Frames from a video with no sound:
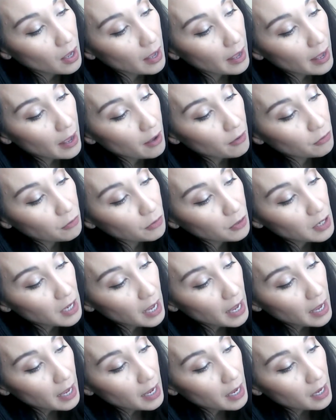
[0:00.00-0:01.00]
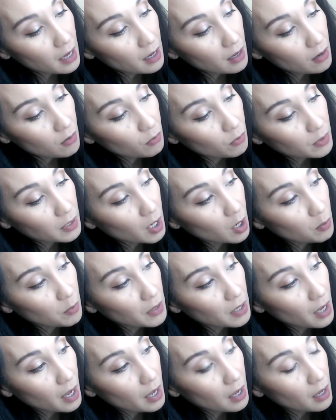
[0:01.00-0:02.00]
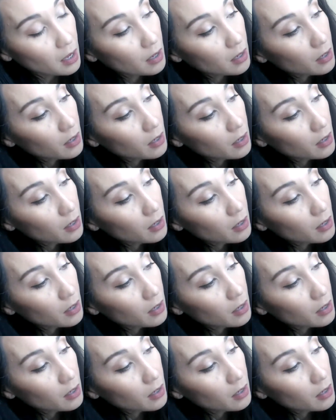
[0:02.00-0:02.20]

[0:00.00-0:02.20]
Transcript: Every A will now be a